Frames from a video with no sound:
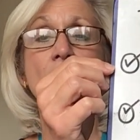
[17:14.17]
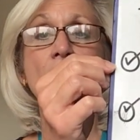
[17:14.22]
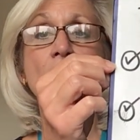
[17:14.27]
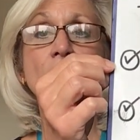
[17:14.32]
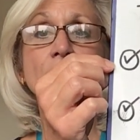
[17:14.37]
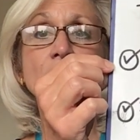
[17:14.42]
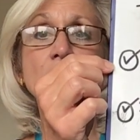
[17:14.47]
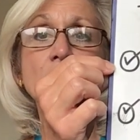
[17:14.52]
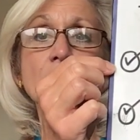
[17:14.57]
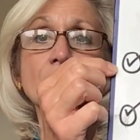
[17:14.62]

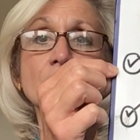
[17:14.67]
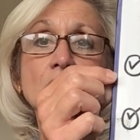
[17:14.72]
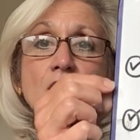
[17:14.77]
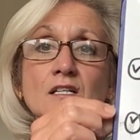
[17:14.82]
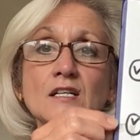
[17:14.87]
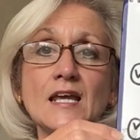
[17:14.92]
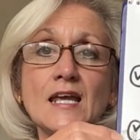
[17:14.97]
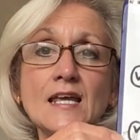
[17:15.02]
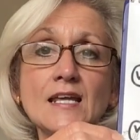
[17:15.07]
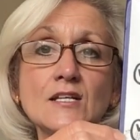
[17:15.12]
after they've
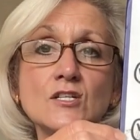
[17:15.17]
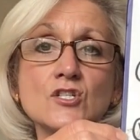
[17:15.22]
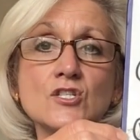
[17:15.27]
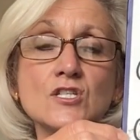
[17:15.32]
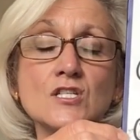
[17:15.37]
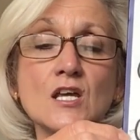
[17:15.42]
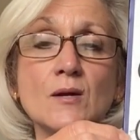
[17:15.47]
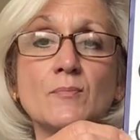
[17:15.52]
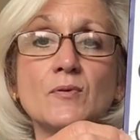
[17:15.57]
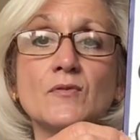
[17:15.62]
done each
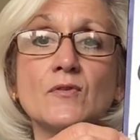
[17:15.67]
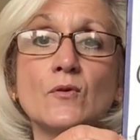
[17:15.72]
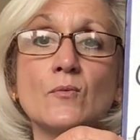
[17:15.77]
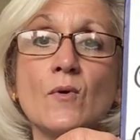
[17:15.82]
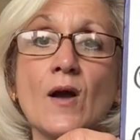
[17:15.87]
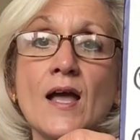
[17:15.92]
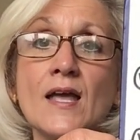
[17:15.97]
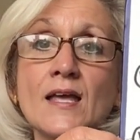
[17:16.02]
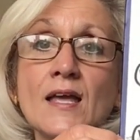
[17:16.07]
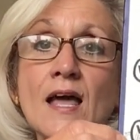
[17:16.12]
step of the
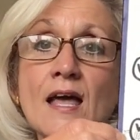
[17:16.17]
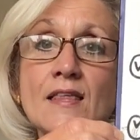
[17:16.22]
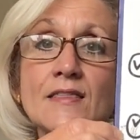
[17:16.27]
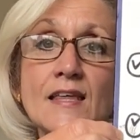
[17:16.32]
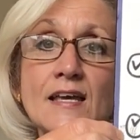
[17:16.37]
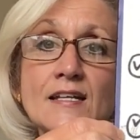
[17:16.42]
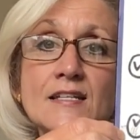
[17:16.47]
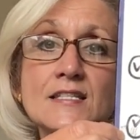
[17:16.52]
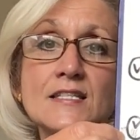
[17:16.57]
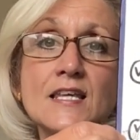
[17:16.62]
way,
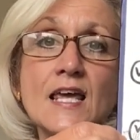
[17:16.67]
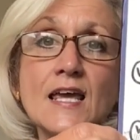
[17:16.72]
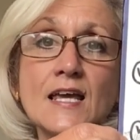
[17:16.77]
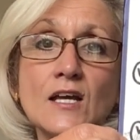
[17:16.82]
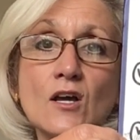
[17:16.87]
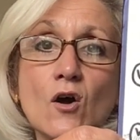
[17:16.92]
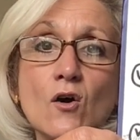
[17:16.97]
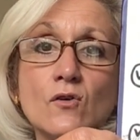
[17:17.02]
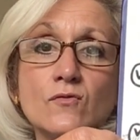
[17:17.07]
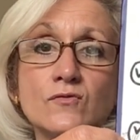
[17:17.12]
they
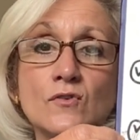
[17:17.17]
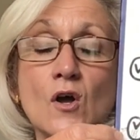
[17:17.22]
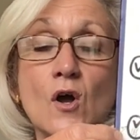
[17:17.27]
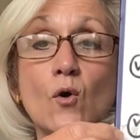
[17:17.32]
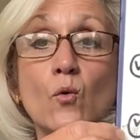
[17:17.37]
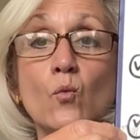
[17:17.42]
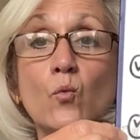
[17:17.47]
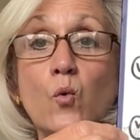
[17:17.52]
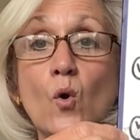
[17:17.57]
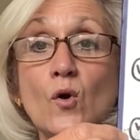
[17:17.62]
tick off
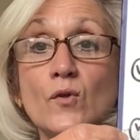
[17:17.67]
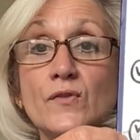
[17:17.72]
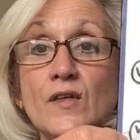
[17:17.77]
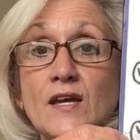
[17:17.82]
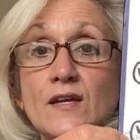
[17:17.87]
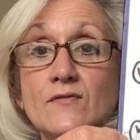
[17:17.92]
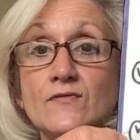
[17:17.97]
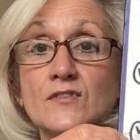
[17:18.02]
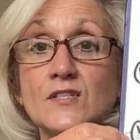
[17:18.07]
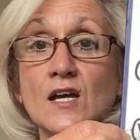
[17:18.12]
what
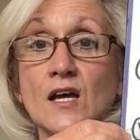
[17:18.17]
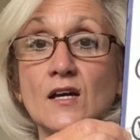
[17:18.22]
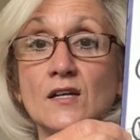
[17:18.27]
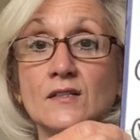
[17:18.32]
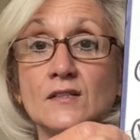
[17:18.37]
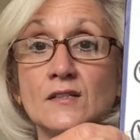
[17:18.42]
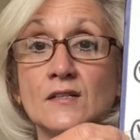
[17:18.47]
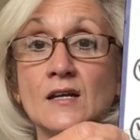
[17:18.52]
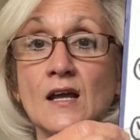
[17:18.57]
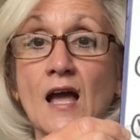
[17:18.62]
they've
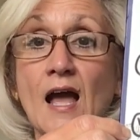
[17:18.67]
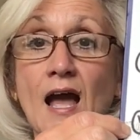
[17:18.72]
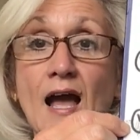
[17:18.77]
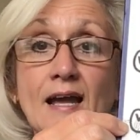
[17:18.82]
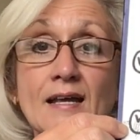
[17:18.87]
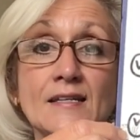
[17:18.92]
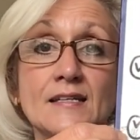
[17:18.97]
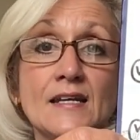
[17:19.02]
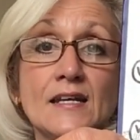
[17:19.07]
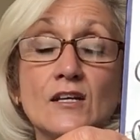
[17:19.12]
done.
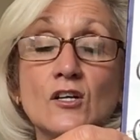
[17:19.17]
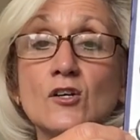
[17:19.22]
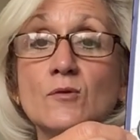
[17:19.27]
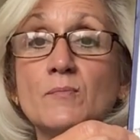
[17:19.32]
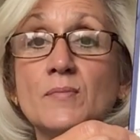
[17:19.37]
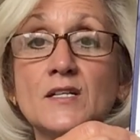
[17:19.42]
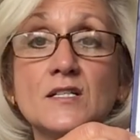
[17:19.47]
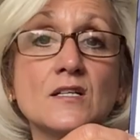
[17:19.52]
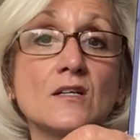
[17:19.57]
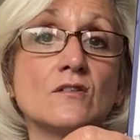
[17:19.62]
And it can
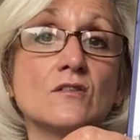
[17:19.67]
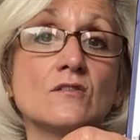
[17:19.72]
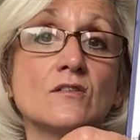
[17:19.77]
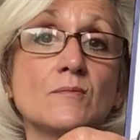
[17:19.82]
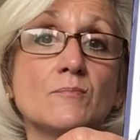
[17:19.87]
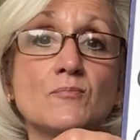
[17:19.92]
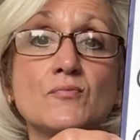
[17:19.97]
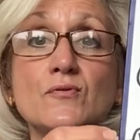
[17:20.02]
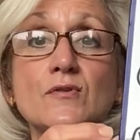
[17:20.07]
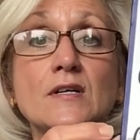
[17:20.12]
be done on
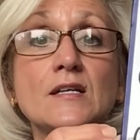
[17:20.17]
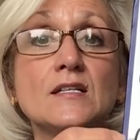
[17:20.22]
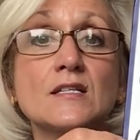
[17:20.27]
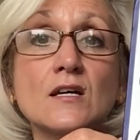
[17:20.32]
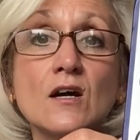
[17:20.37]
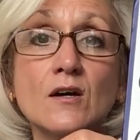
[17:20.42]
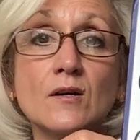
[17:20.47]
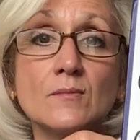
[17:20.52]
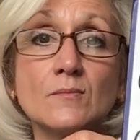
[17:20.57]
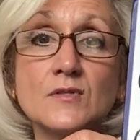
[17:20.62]
a
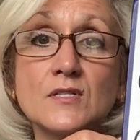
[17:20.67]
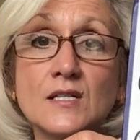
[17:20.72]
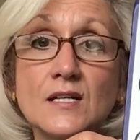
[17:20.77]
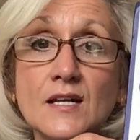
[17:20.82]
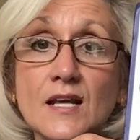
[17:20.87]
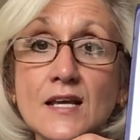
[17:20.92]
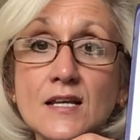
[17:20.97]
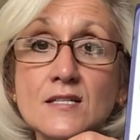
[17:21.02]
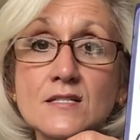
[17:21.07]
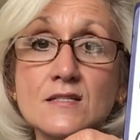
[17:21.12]
pre-typed
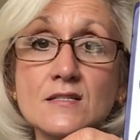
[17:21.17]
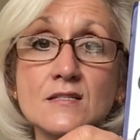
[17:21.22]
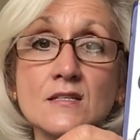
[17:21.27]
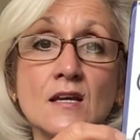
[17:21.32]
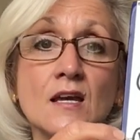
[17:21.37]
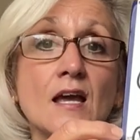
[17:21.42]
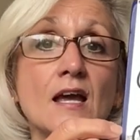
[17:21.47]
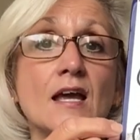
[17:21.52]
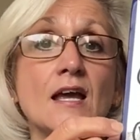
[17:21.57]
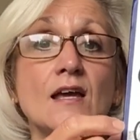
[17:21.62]
list
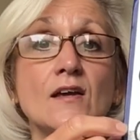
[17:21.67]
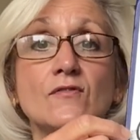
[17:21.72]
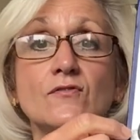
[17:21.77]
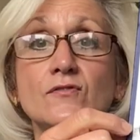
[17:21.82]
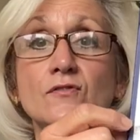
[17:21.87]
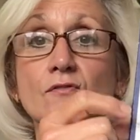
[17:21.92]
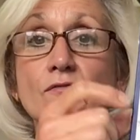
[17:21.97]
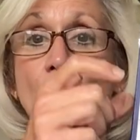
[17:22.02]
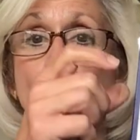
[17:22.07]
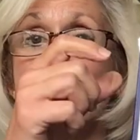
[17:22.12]
if
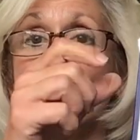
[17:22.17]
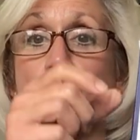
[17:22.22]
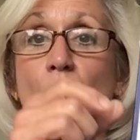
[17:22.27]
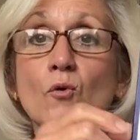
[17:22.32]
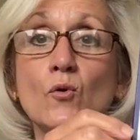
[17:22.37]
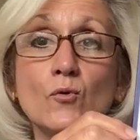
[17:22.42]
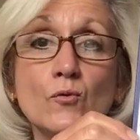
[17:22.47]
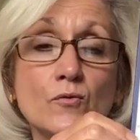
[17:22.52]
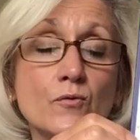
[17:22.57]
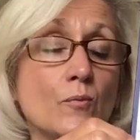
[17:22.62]
you've got
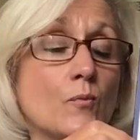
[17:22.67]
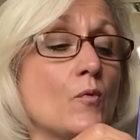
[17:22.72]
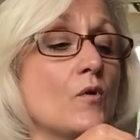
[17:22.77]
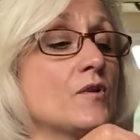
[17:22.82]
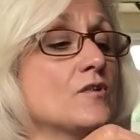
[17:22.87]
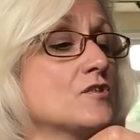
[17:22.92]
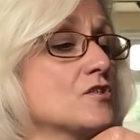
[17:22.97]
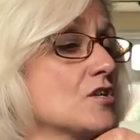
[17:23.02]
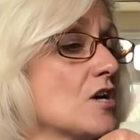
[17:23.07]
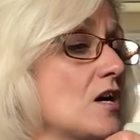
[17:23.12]
more than
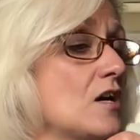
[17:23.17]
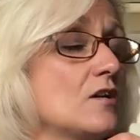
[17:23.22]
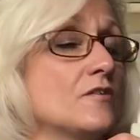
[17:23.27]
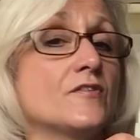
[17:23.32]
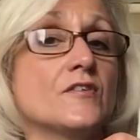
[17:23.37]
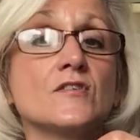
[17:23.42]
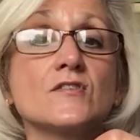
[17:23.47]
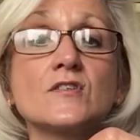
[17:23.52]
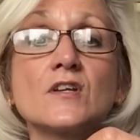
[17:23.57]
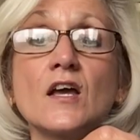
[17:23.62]
one child
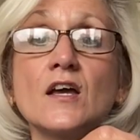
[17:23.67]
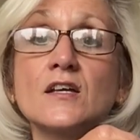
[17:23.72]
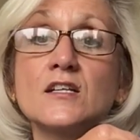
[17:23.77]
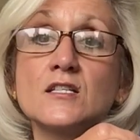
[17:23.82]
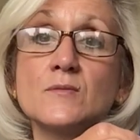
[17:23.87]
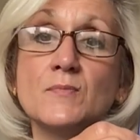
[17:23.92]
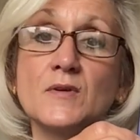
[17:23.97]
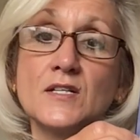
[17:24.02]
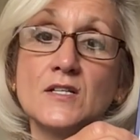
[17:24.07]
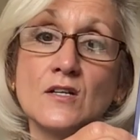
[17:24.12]
that's going
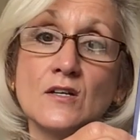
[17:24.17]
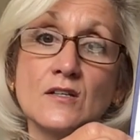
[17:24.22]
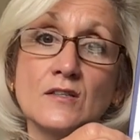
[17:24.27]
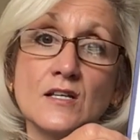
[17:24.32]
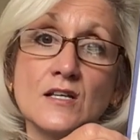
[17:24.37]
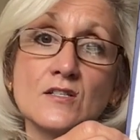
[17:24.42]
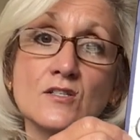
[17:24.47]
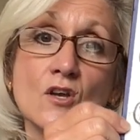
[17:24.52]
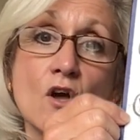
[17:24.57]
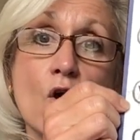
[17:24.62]
to be doing
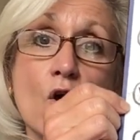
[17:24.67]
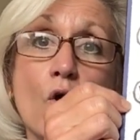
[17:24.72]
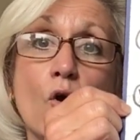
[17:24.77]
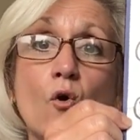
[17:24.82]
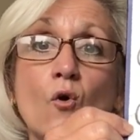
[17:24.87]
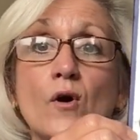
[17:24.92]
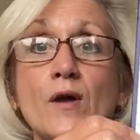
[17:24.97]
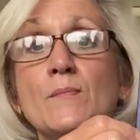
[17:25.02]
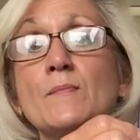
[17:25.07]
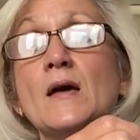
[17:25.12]
this,
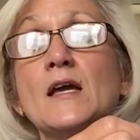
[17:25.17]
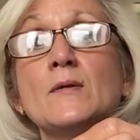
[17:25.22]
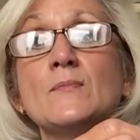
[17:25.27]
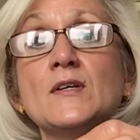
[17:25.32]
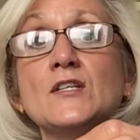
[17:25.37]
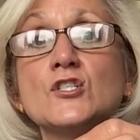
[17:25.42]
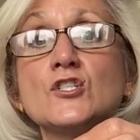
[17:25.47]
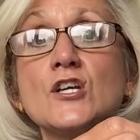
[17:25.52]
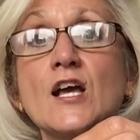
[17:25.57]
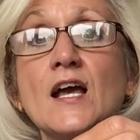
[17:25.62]
or it may be
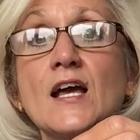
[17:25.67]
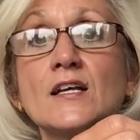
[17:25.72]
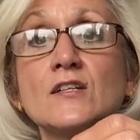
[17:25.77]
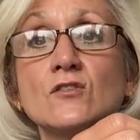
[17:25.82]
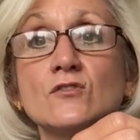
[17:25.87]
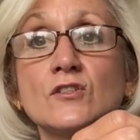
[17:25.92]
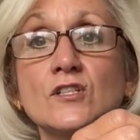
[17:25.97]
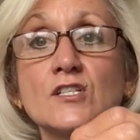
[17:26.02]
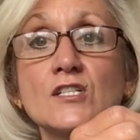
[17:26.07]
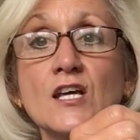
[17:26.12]
shared
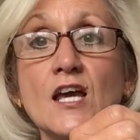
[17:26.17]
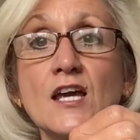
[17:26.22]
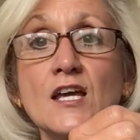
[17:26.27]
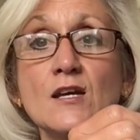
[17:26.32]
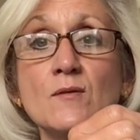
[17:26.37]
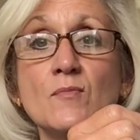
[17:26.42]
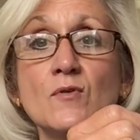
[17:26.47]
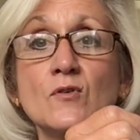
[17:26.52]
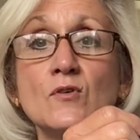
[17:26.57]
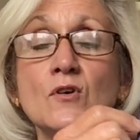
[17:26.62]
on a
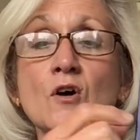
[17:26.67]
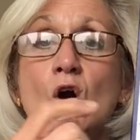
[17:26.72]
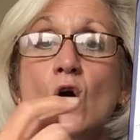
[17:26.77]
table,